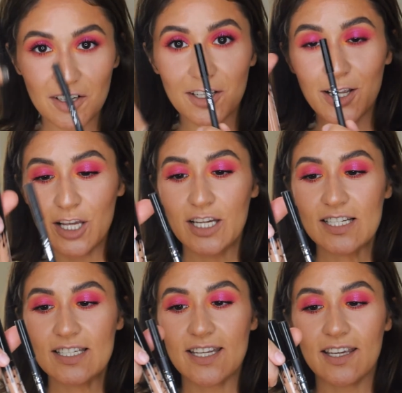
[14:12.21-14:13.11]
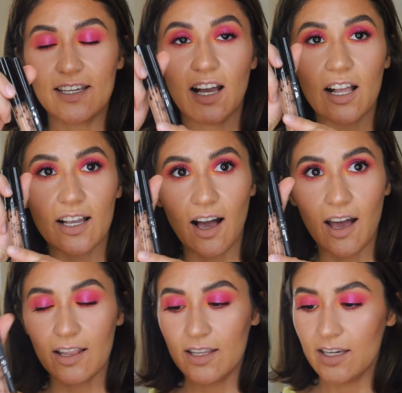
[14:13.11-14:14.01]
I'm gonna take
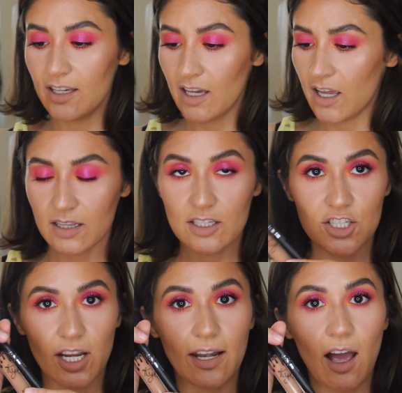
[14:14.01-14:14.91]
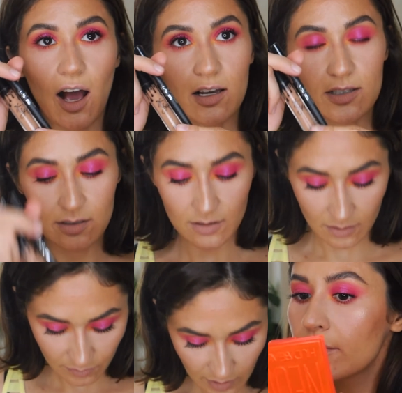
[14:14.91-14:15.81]
Kylie in the shade
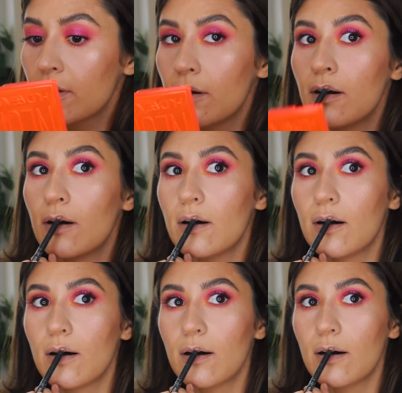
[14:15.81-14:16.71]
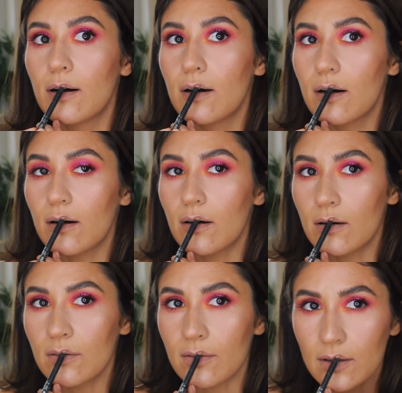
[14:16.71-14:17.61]
Hazel. Oh
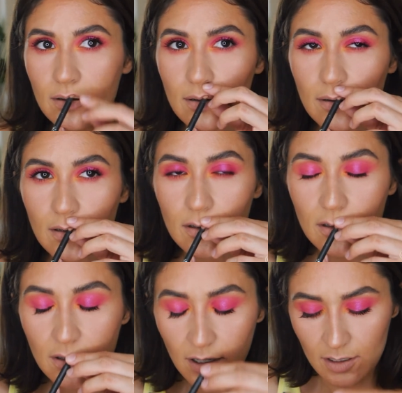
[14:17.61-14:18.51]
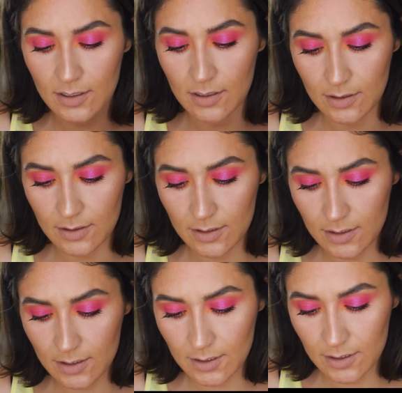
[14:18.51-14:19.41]
my
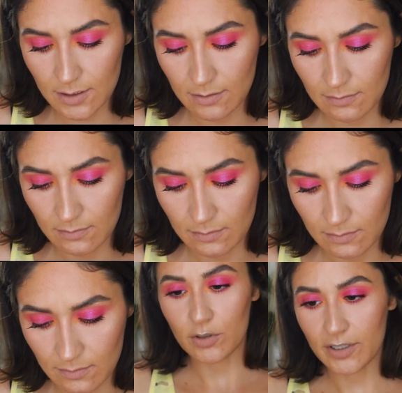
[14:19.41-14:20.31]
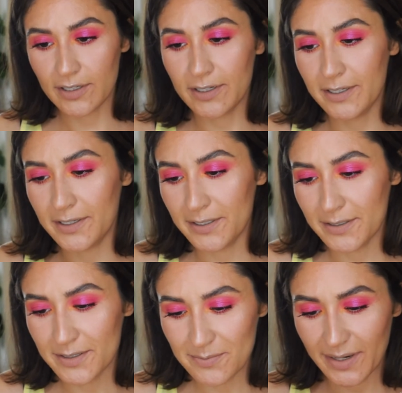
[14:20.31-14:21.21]
god. I'm gonna
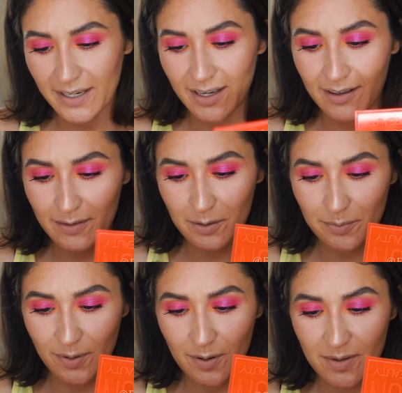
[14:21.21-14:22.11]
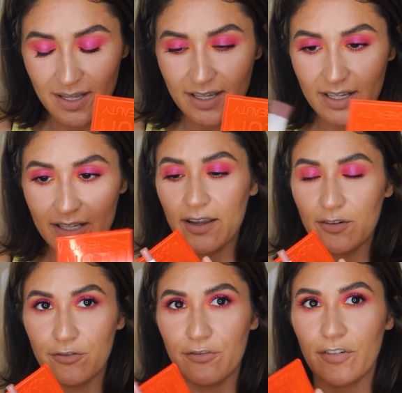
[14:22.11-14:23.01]
use my Colourpop
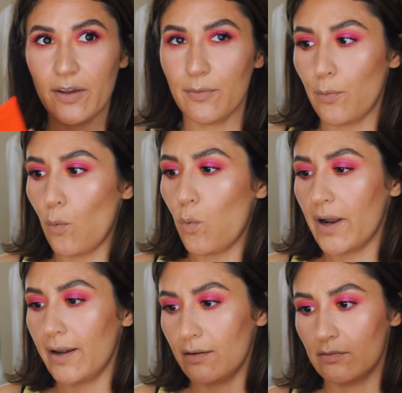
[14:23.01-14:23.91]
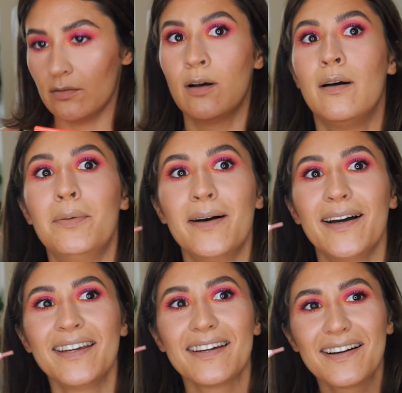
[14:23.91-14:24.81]
951.
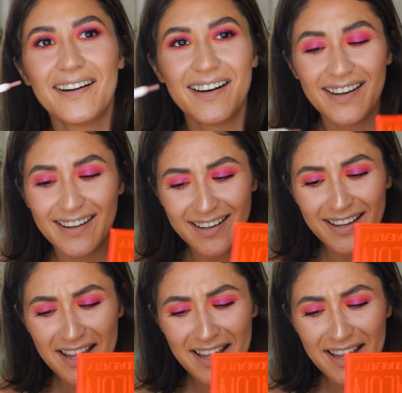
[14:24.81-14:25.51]
Oh my god.